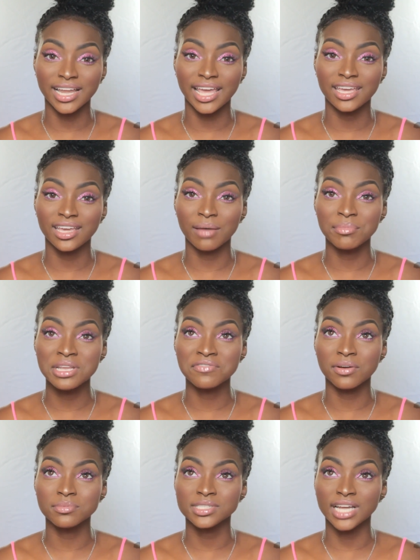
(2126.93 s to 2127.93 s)
Like, I mean,
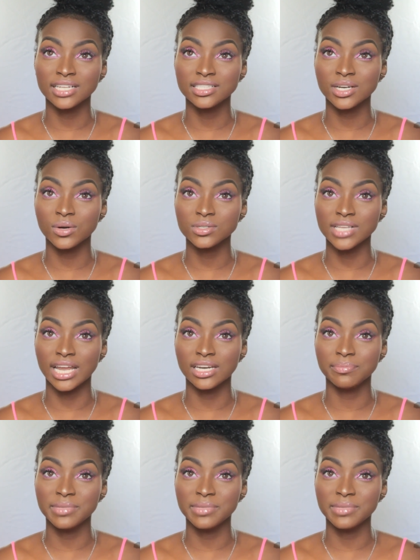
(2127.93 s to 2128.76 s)
from starting out and